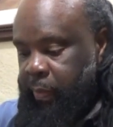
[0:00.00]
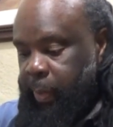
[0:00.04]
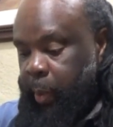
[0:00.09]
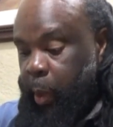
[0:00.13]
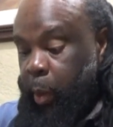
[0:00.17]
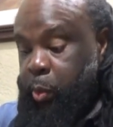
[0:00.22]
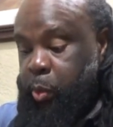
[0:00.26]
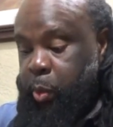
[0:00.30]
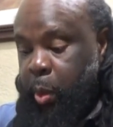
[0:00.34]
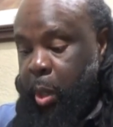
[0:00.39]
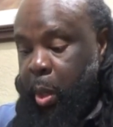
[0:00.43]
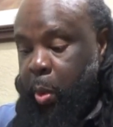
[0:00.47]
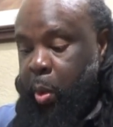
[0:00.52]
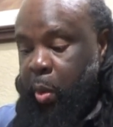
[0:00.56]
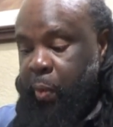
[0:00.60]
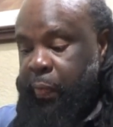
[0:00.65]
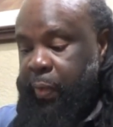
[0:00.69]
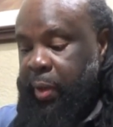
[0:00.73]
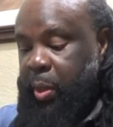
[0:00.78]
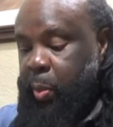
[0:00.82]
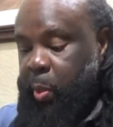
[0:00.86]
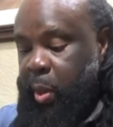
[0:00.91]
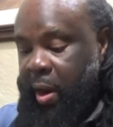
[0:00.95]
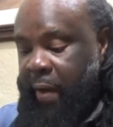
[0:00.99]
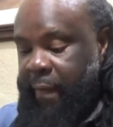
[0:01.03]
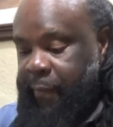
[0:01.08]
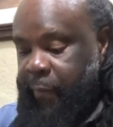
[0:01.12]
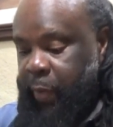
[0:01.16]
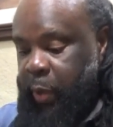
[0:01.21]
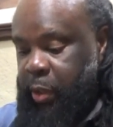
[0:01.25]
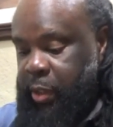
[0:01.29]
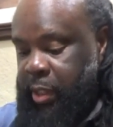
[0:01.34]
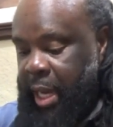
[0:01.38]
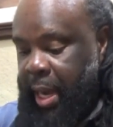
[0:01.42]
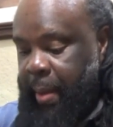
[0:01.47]
blow-through F one fifty when I
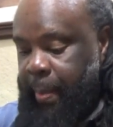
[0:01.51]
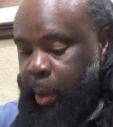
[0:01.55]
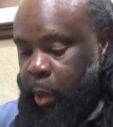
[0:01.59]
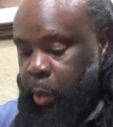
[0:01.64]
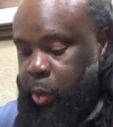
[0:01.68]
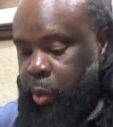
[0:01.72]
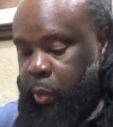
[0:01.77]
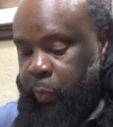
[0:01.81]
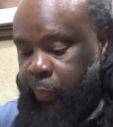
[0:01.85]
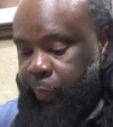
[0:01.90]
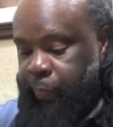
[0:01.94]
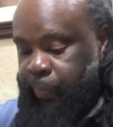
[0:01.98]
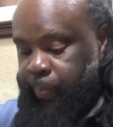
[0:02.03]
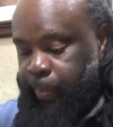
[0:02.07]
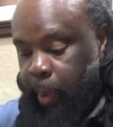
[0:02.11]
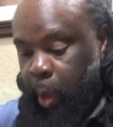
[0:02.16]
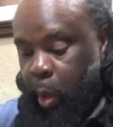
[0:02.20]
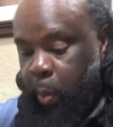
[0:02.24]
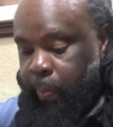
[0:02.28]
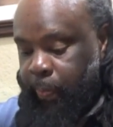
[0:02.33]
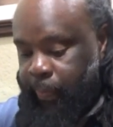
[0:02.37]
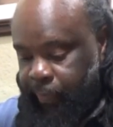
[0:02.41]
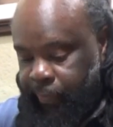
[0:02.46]
first got blow-through, blow,